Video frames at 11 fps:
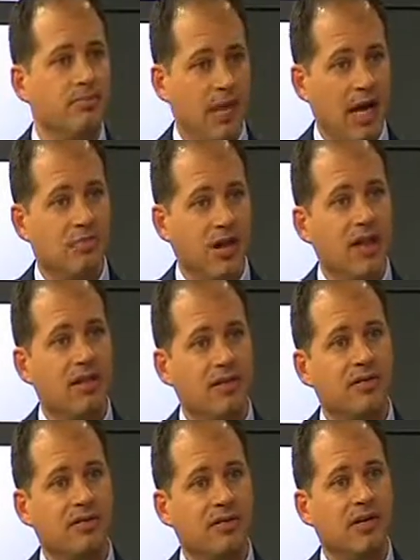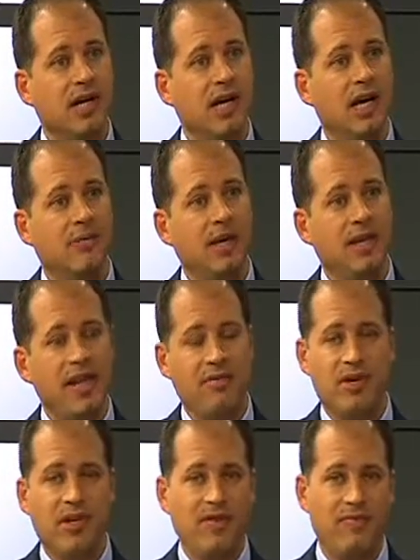bad breath. Um, and that
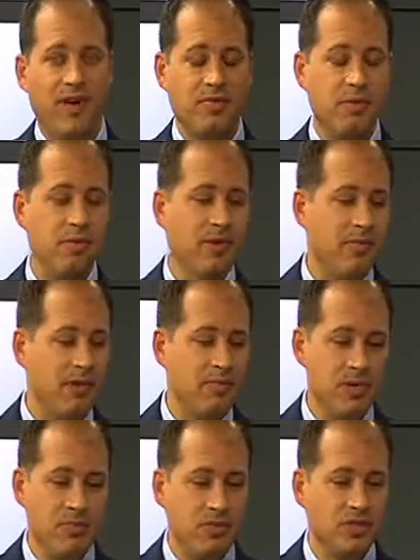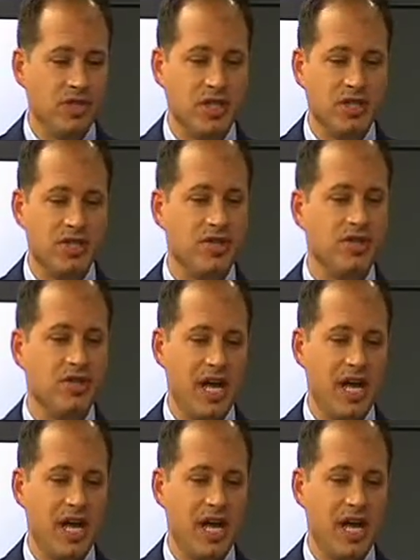really affects people. I mean, people just, you